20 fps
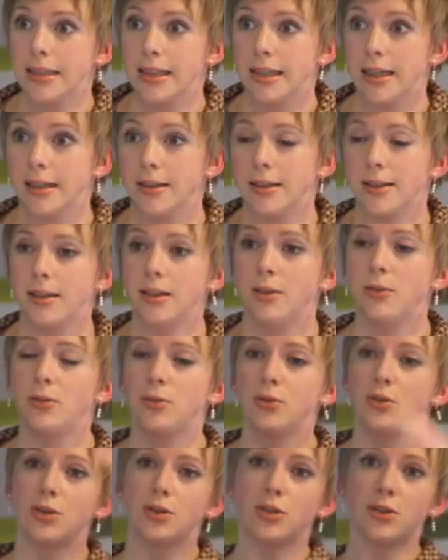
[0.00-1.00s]
And if
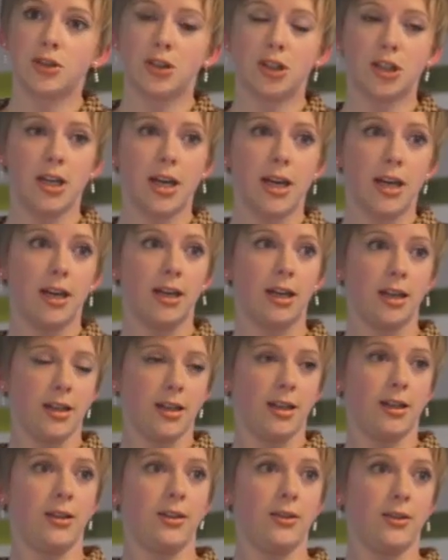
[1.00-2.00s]
you just check
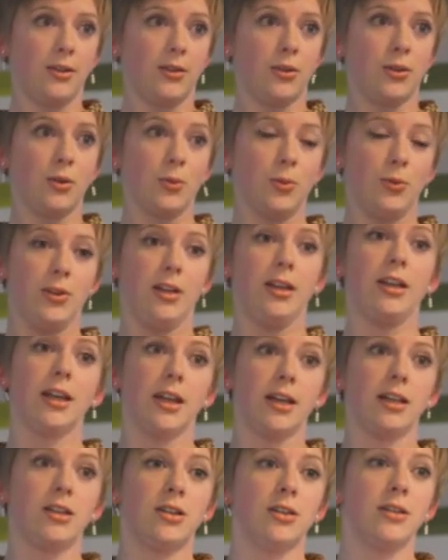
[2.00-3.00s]
in the
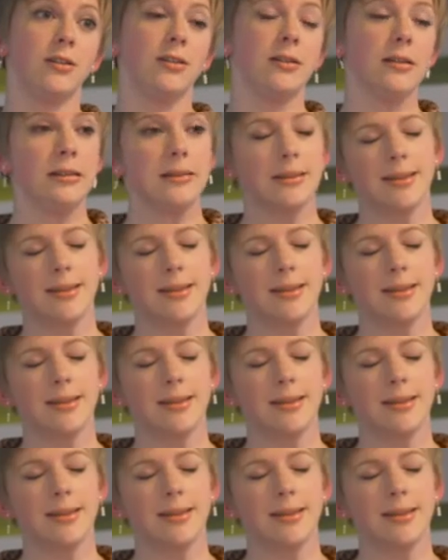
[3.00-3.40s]
communication,